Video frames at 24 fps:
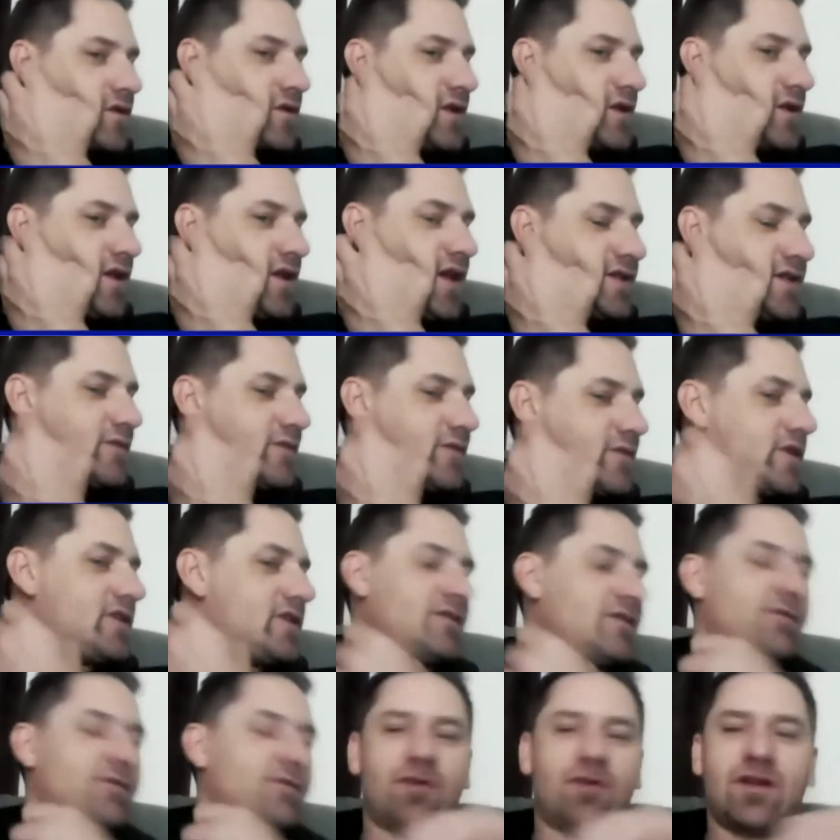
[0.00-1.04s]
the next
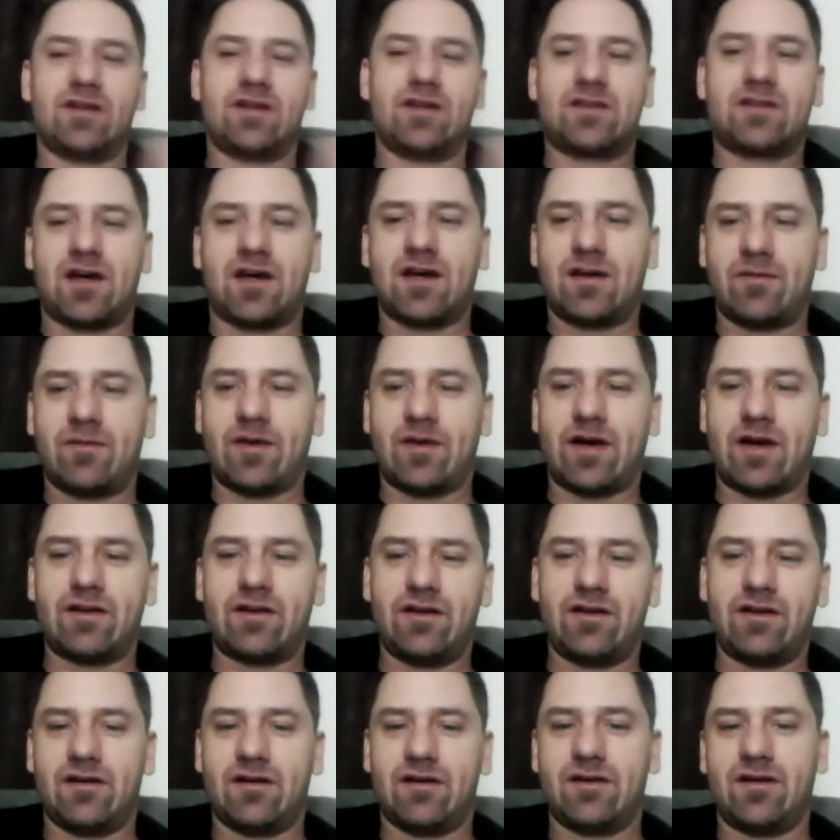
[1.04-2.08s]
part that we want to talk
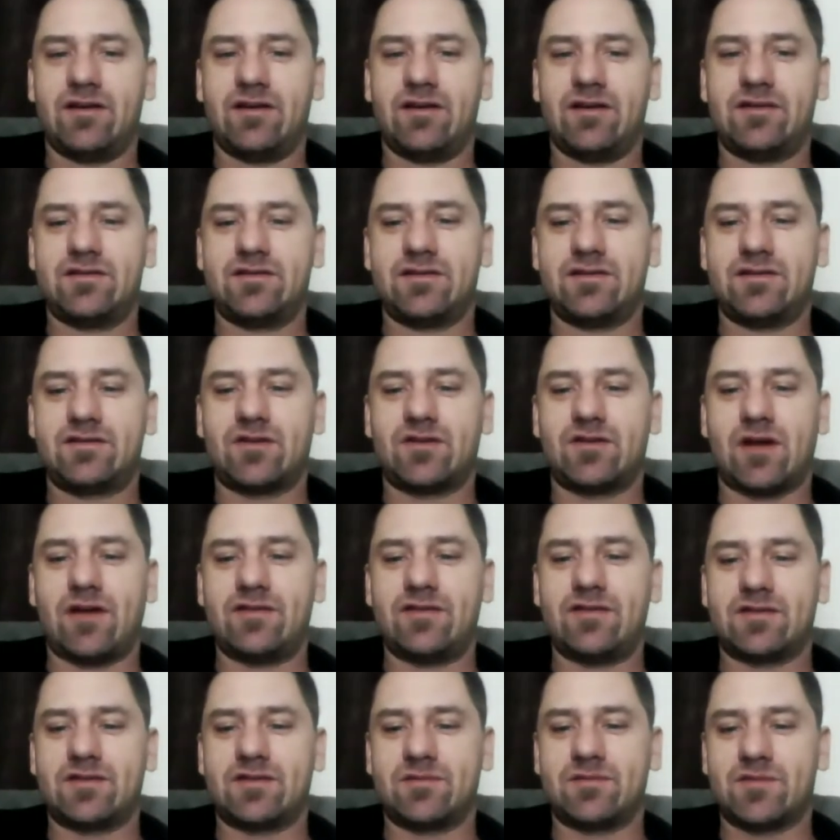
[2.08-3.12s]
about here is just
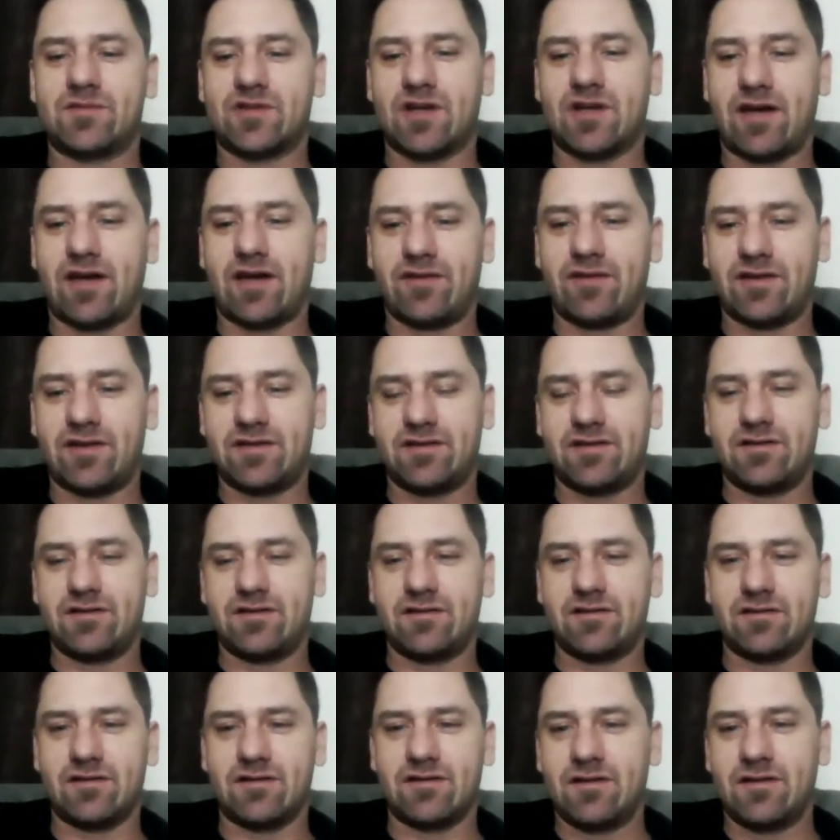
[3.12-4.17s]
driving some traffic to
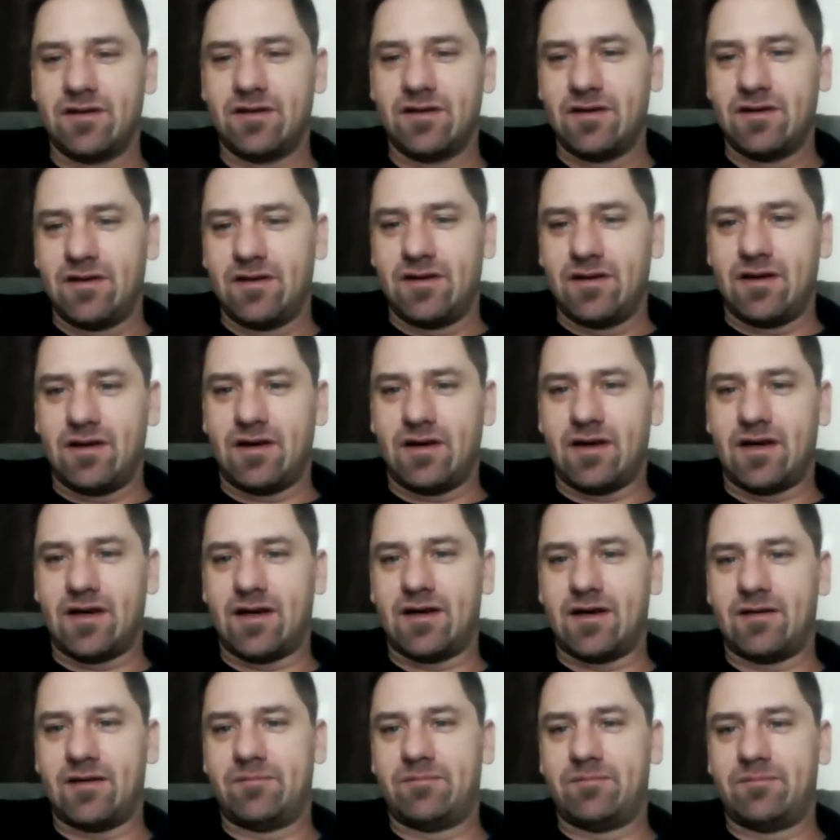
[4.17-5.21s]
your
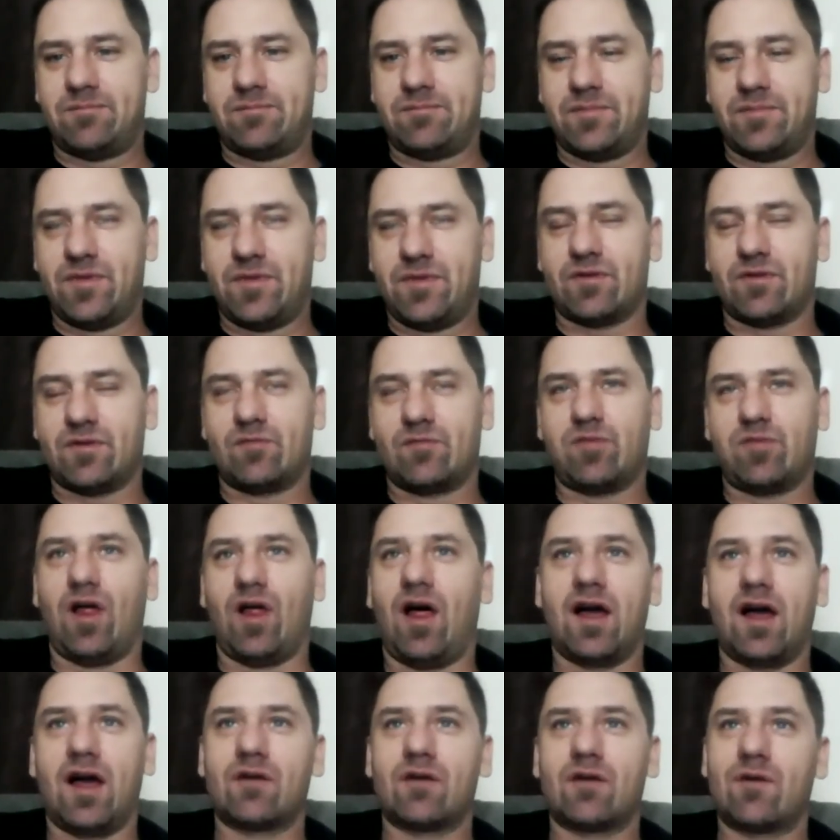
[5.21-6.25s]

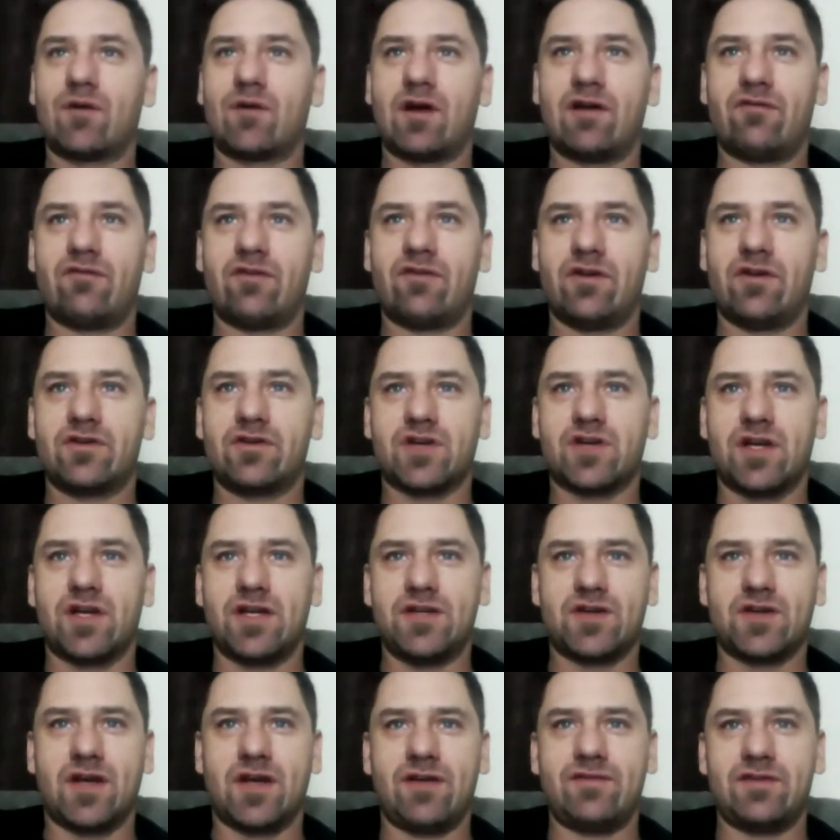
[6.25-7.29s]
blog or wherever you're trying
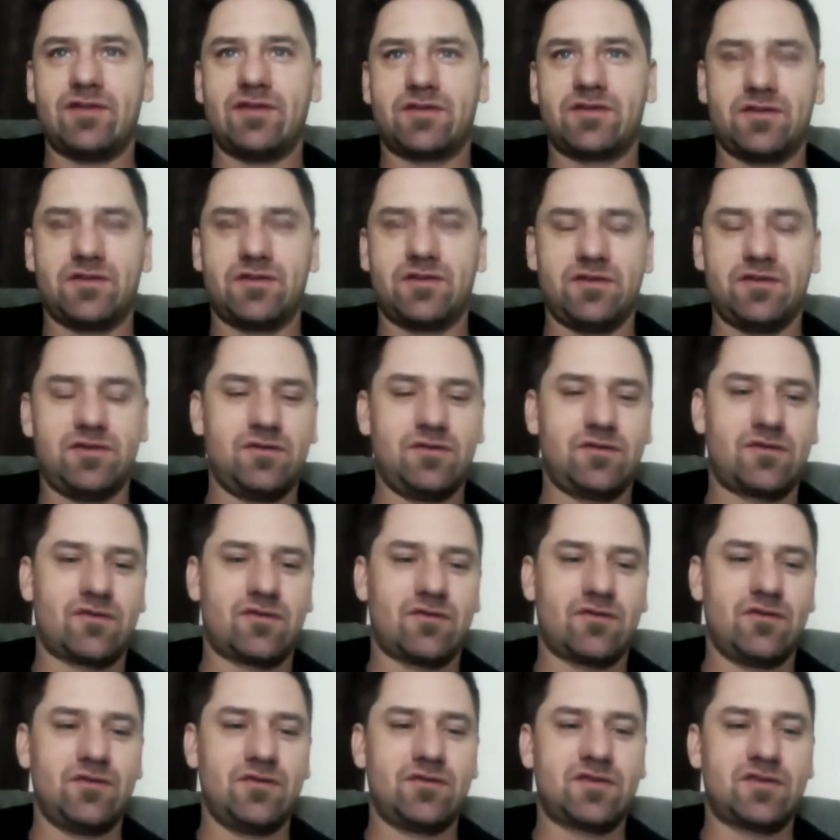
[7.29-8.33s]
to drive it to
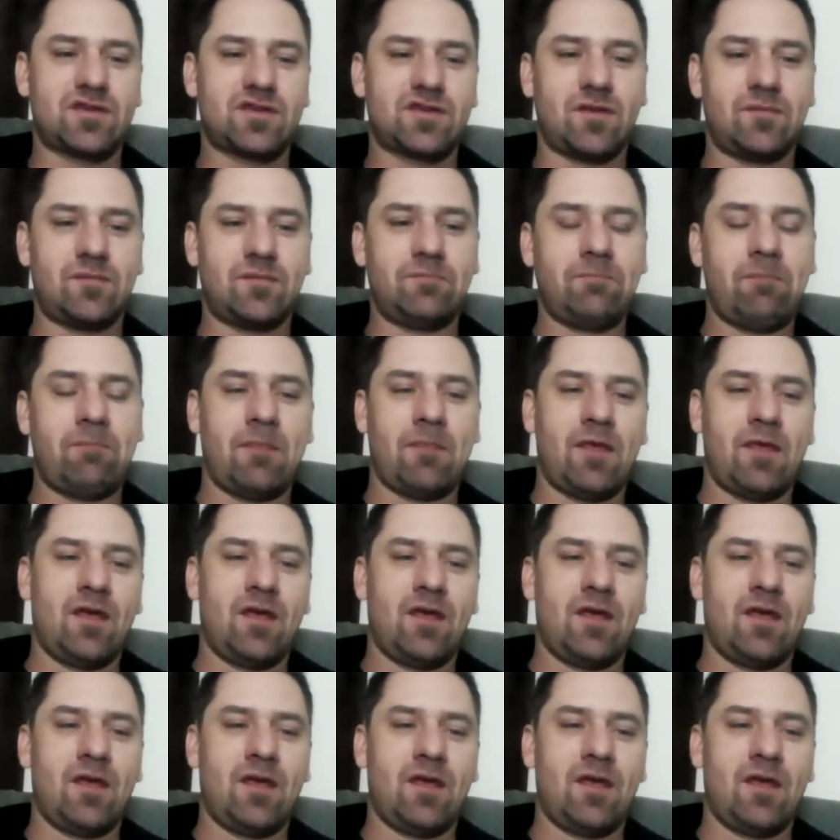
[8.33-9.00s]
through some